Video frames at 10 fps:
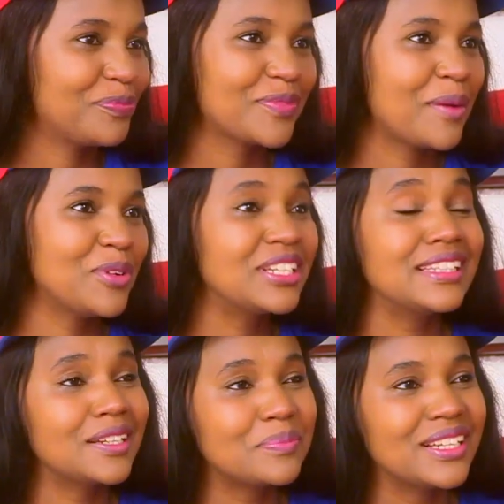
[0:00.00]
I'm not
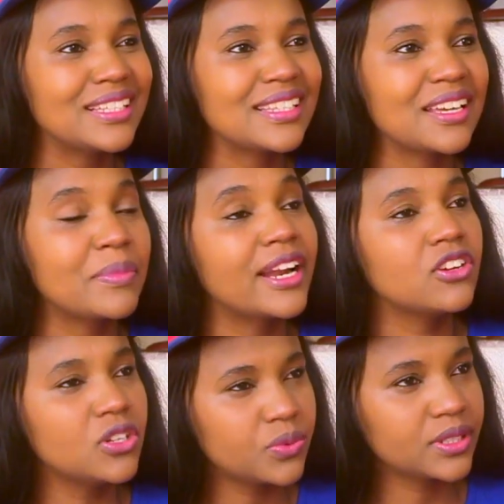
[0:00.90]
in that place yet, but I
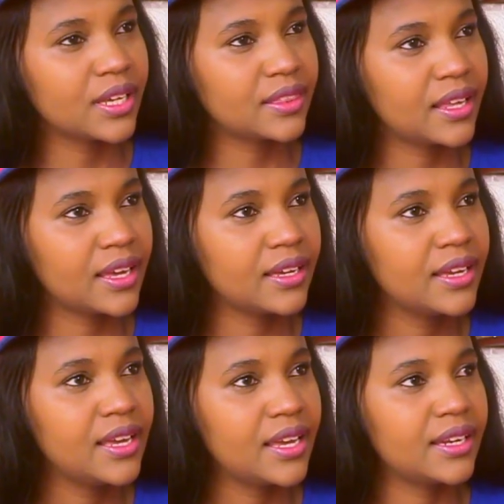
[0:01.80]
know it will get there.
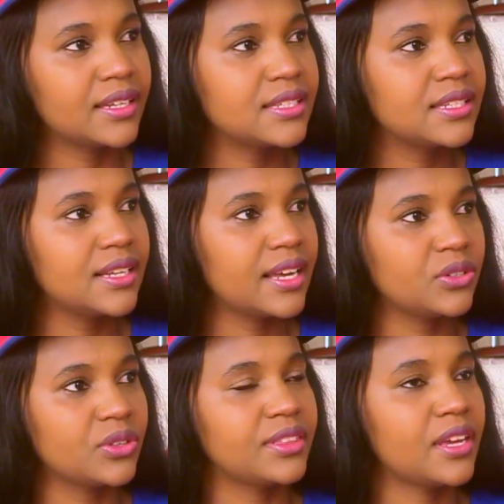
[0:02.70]
And until I
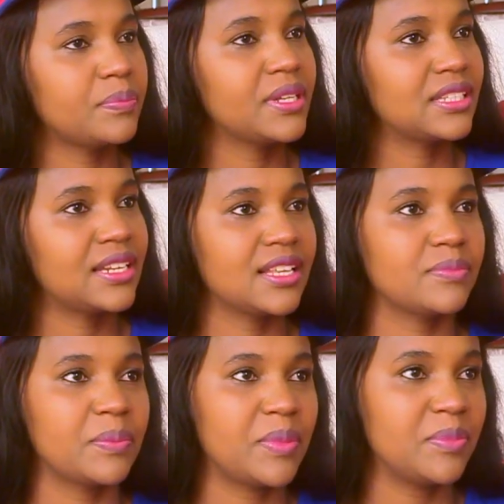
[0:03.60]
know that that person has
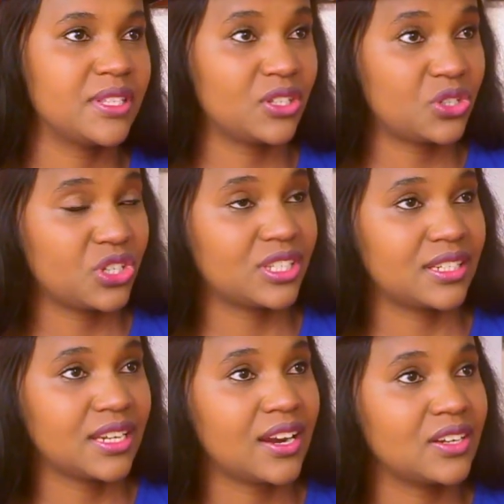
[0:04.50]
my baby's interest
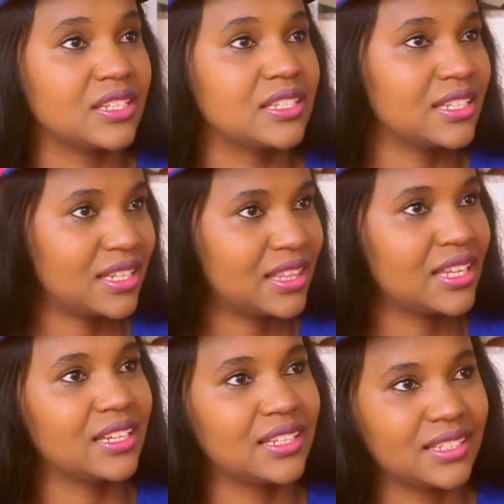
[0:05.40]
at heart, and
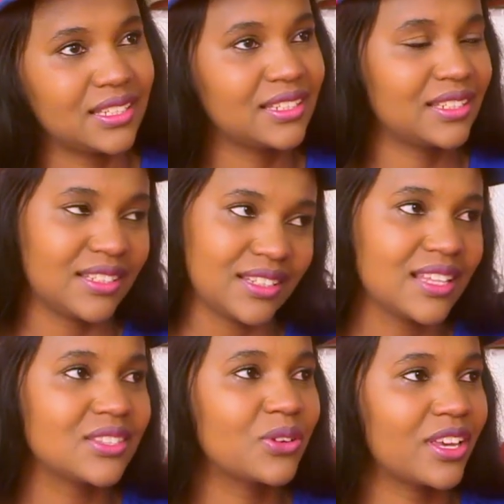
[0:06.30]
then
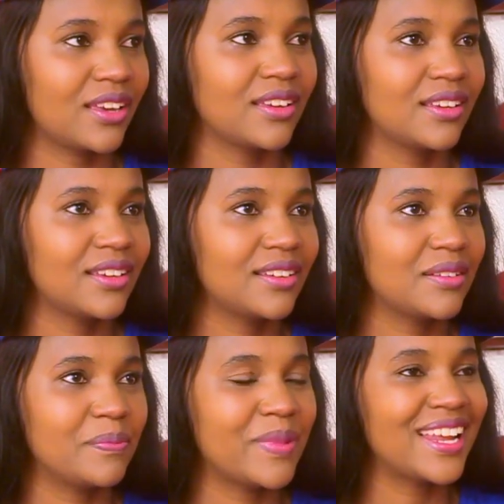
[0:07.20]
that's okay.
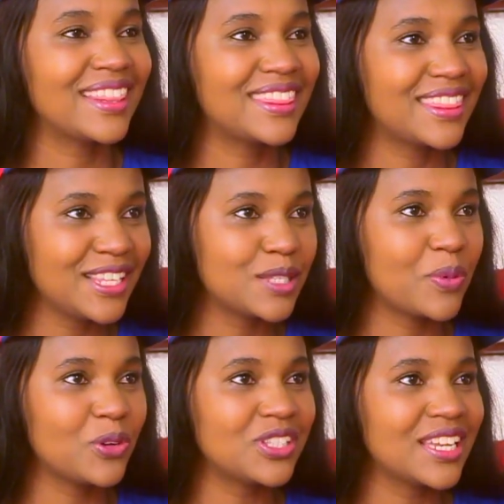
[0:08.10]
But at this
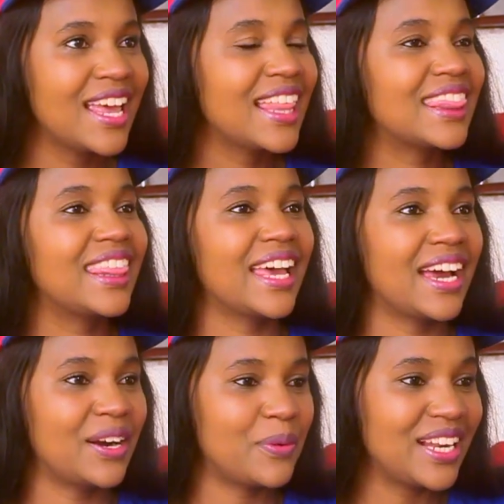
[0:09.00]
point, there
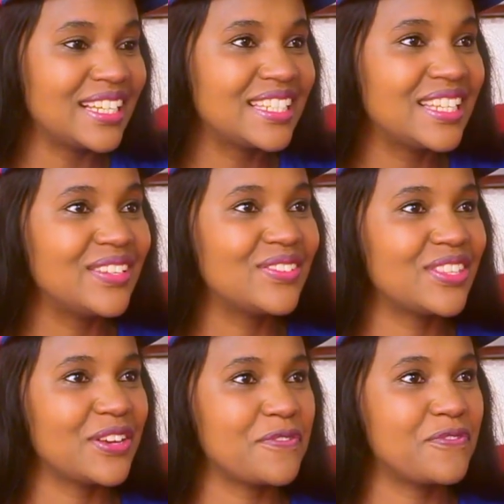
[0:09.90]
are relatives,
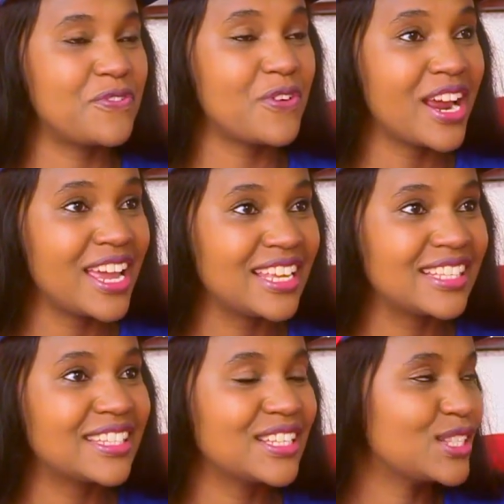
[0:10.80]
there are
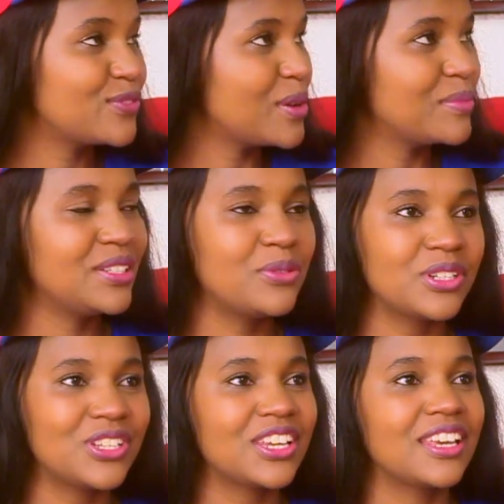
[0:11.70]
friends, this family who
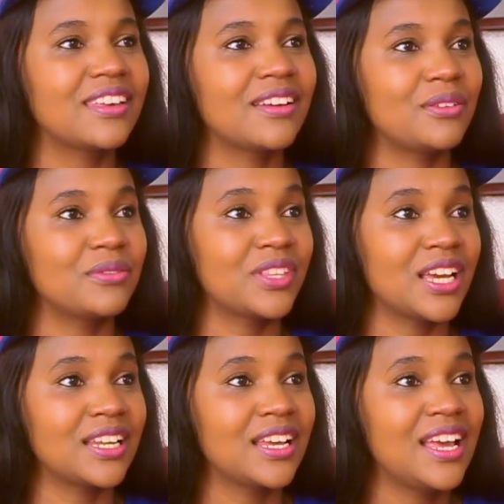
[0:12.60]
are taking care of that.